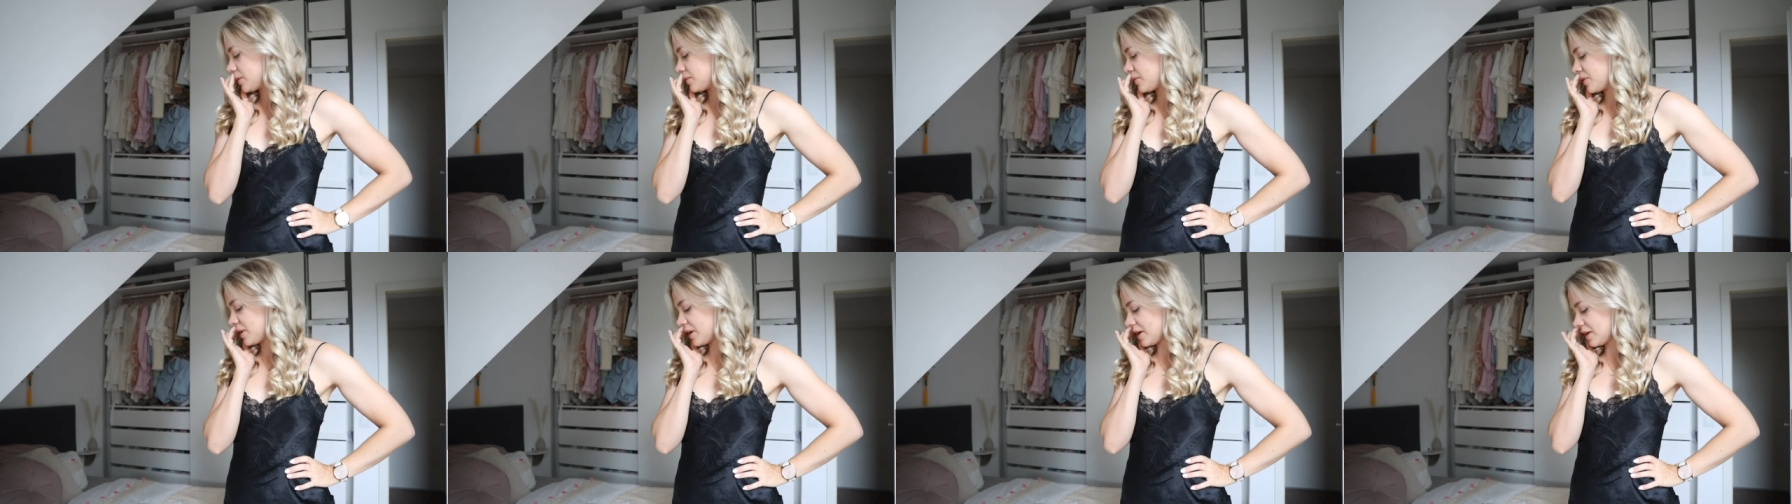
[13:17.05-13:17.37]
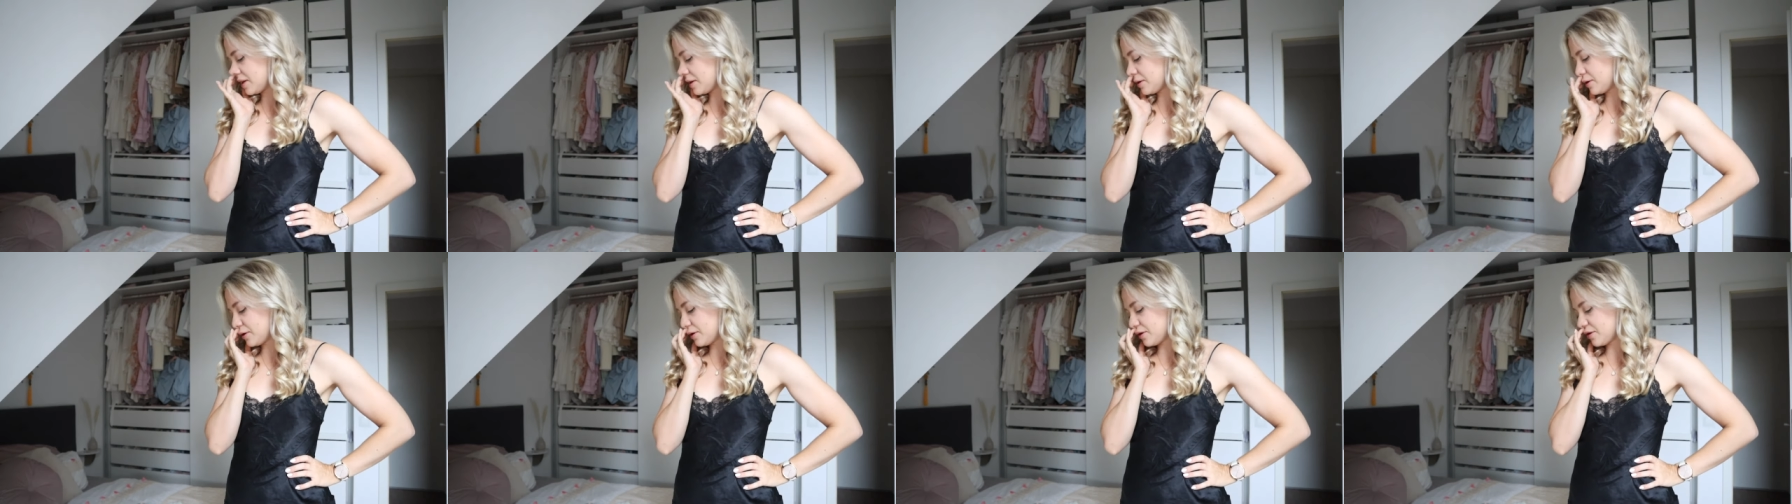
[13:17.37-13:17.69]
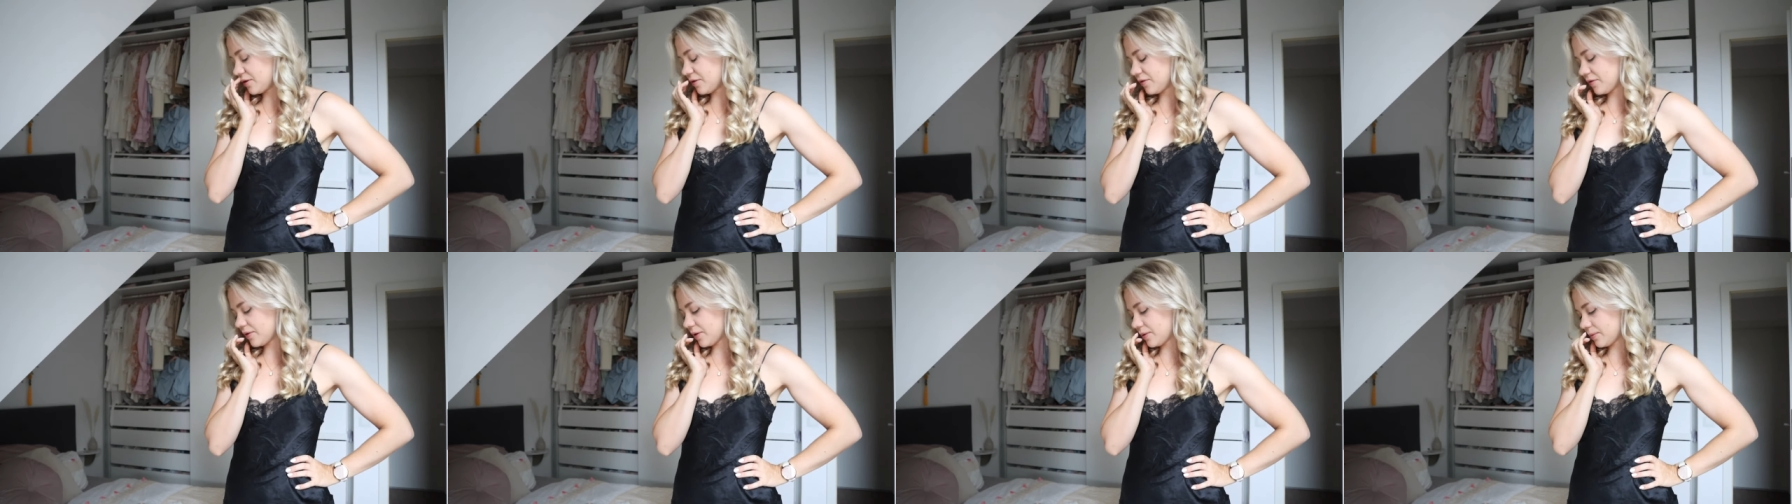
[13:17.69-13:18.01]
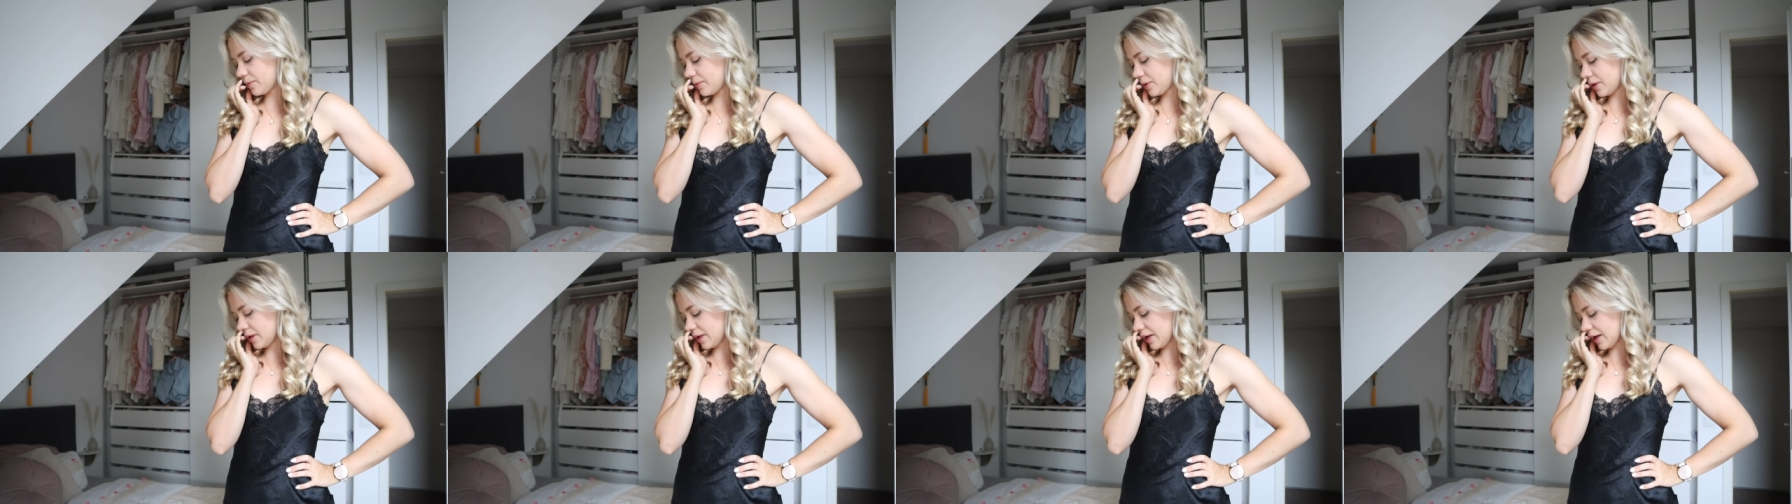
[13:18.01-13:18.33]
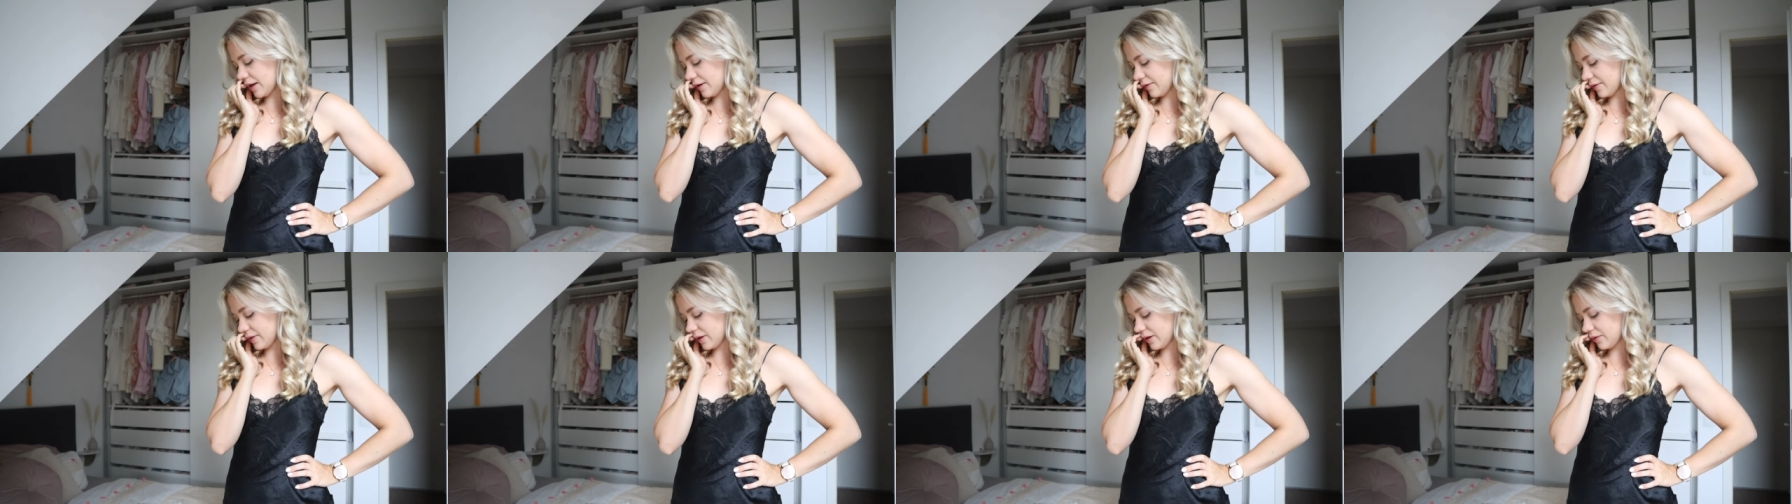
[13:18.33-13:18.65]
but I don't know if I really
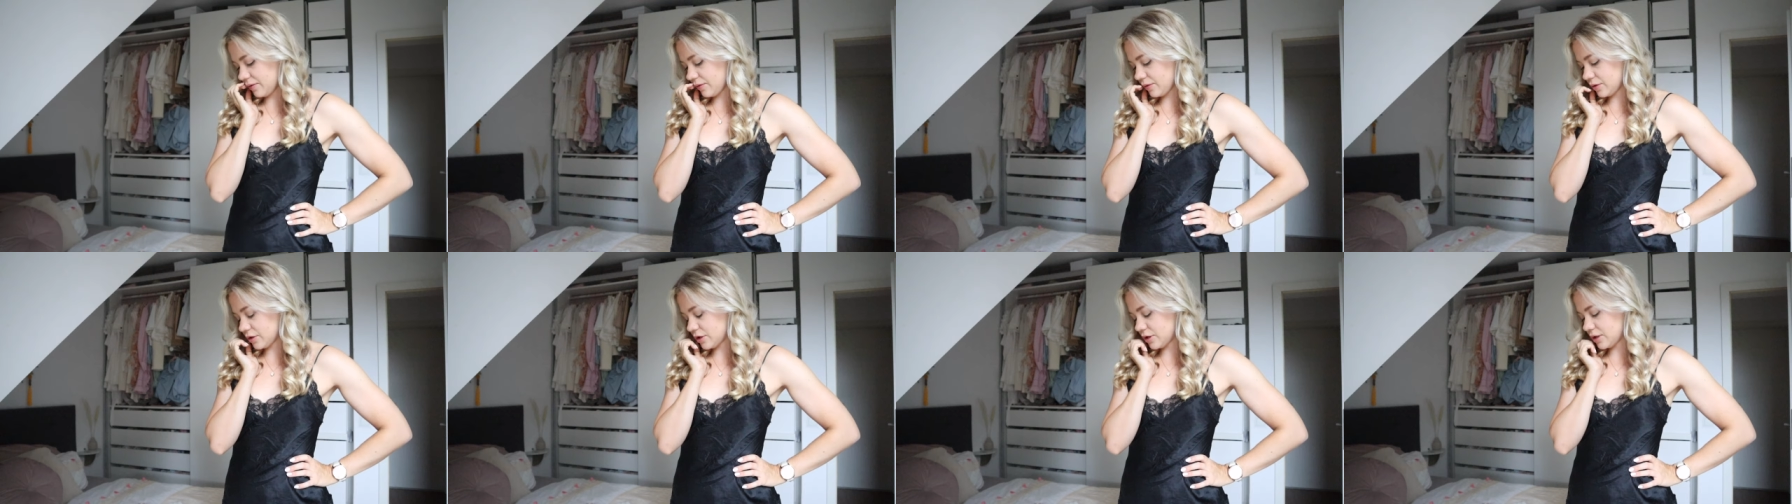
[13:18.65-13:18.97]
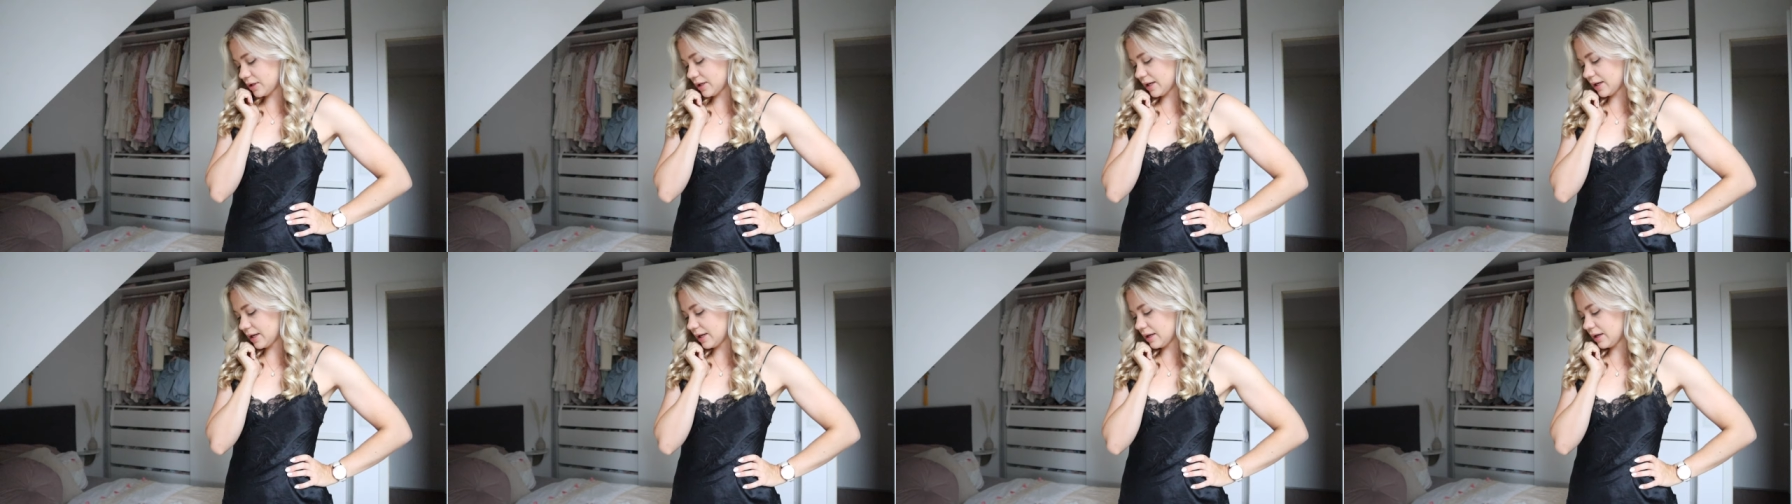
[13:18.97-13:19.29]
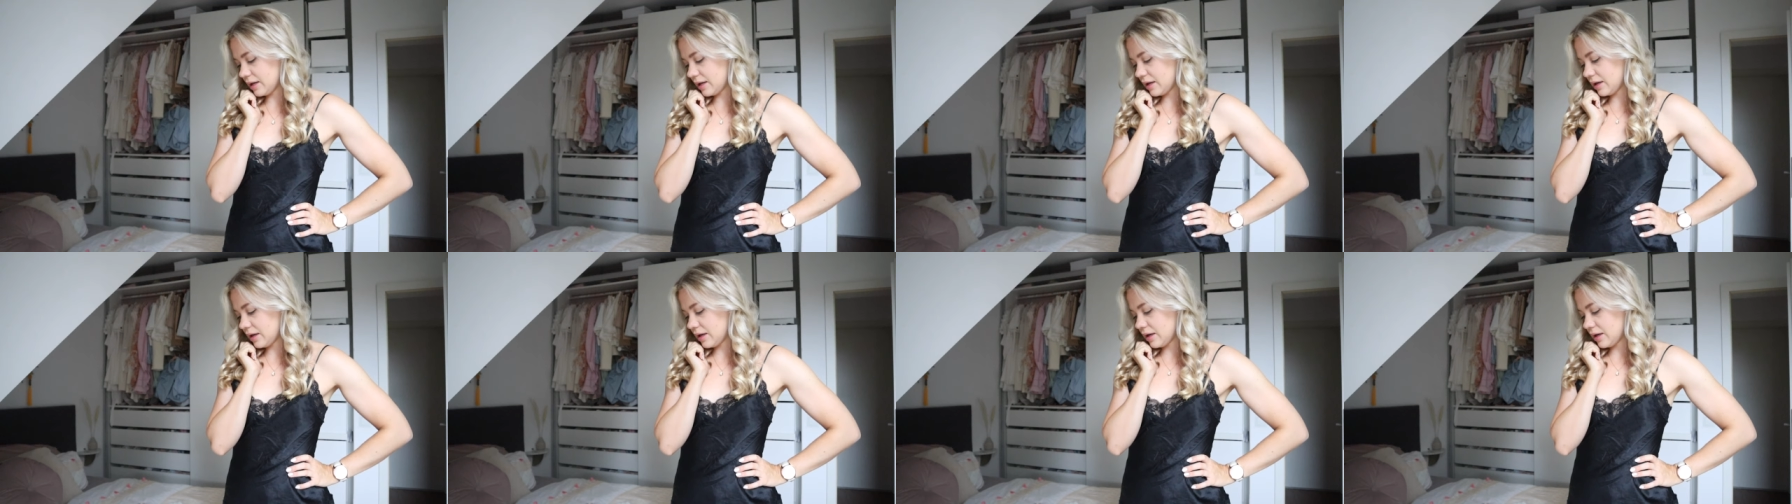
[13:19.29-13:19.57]
have that for today.